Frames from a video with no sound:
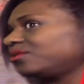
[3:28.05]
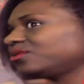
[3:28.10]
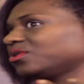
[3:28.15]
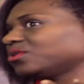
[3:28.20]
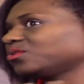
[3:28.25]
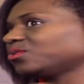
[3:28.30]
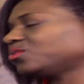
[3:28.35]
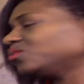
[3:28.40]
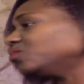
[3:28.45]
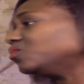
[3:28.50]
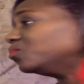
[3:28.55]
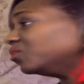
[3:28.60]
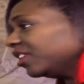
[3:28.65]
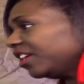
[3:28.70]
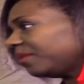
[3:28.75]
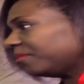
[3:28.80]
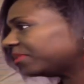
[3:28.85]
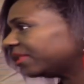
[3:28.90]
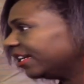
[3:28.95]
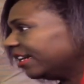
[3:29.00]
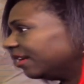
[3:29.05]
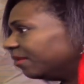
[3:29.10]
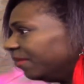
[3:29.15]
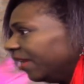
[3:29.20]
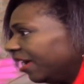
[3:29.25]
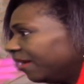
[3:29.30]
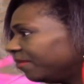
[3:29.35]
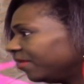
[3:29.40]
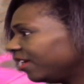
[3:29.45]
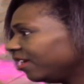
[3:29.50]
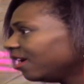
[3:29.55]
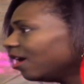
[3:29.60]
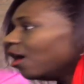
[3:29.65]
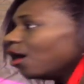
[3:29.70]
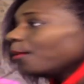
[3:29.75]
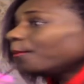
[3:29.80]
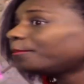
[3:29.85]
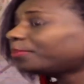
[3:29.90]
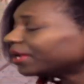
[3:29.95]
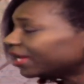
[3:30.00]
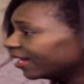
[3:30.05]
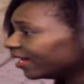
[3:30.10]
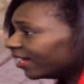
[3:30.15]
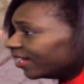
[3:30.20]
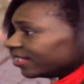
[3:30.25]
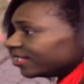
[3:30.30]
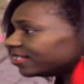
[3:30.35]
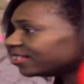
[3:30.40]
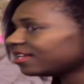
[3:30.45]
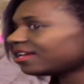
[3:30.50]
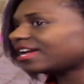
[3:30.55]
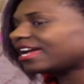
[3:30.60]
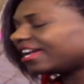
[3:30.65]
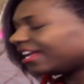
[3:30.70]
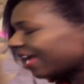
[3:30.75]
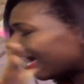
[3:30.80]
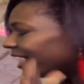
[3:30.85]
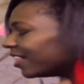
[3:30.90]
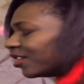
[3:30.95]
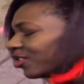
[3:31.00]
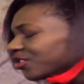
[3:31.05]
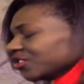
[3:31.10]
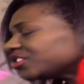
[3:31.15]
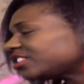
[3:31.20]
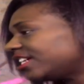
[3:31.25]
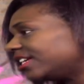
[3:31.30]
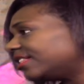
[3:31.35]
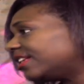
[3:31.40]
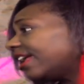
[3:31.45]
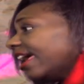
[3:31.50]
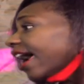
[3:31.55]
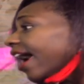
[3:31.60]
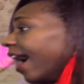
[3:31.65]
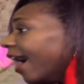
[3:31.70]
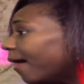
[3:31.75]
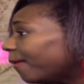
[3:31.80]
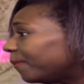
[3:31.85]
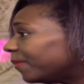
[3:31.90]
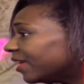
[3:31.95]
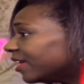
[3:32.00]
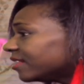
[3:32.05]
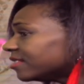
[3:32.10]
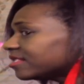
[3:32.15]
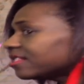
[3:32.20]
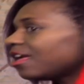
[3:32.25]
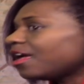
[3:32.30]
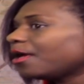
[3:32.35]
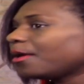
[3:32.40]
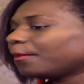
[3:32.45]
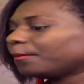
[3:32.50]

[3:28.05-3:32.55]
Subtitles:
I don't know who wouldn't plan a baby, but I understand that it happens.